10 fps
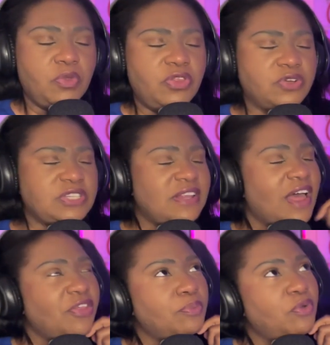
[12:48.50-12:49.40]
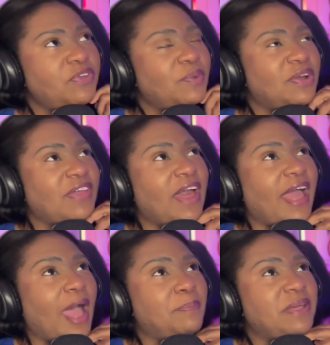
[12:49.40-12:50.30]
There's another movie where that
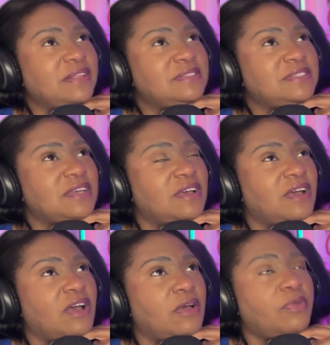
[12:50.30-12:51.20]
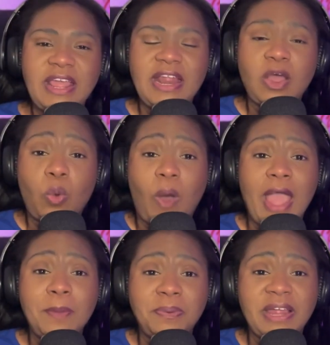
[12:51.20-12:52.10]
happens, in A
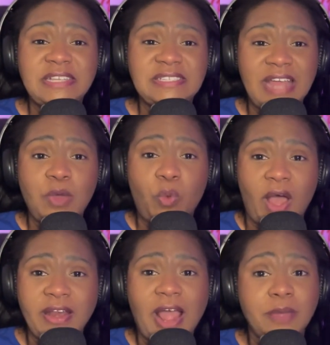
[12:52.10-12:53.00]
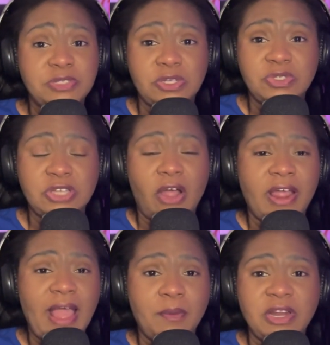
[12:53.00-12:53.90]
Quiet Place Day One. I'm so
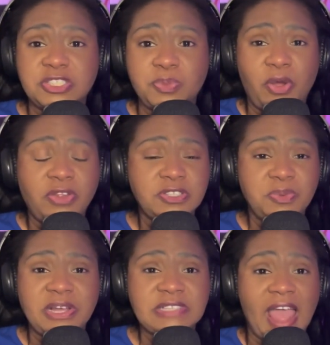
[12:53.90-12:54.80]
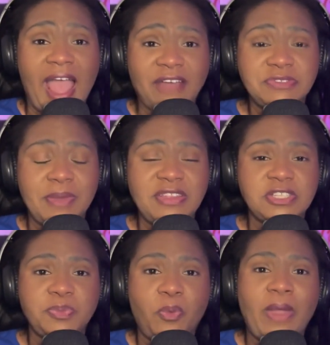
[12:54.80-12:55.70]
sorry. I'm going to spoil this because I have to make
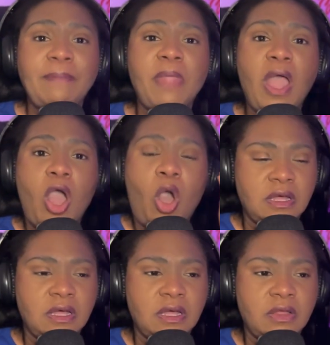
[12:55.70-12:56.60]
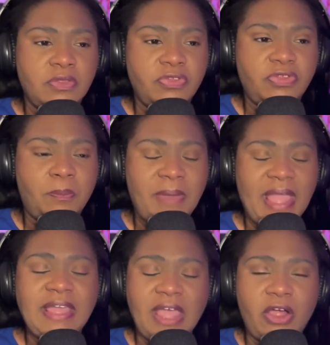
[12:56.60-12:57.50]
this point. The
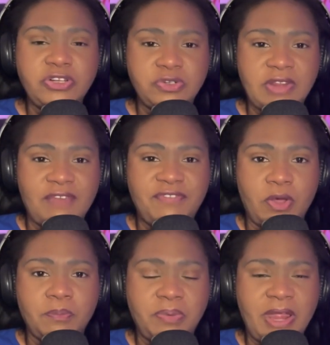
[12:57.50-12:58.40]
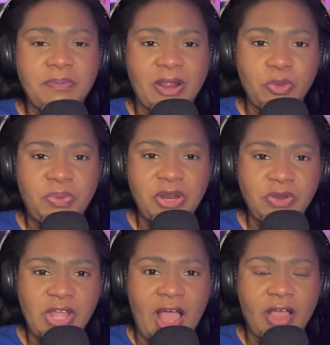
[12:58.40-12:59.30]
main character in that film, played by Lupita
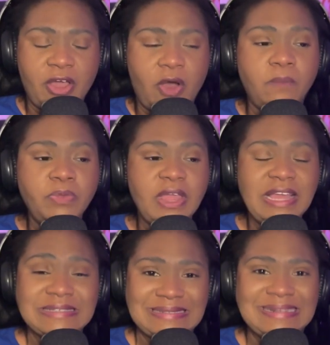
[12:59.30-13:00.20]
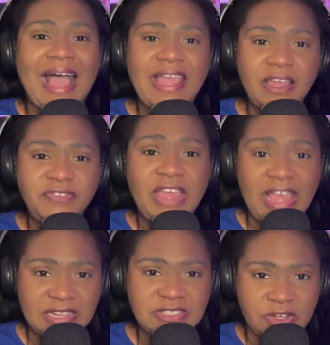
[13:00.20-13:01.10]
Nyong'o, is dying of
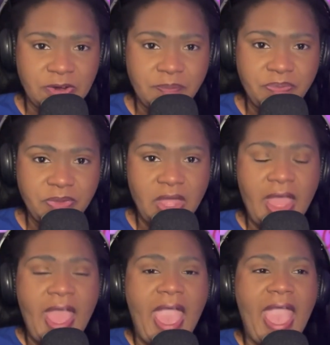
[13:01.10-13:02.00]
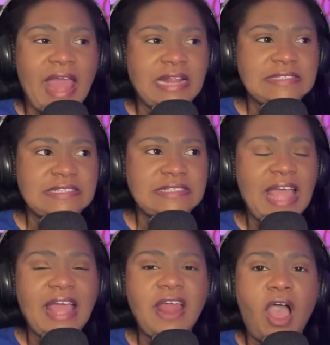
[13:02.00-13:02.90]
cancer. And
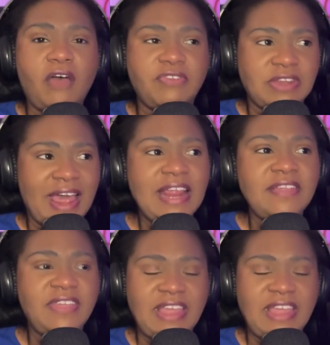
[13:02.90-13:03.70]
instead of letting the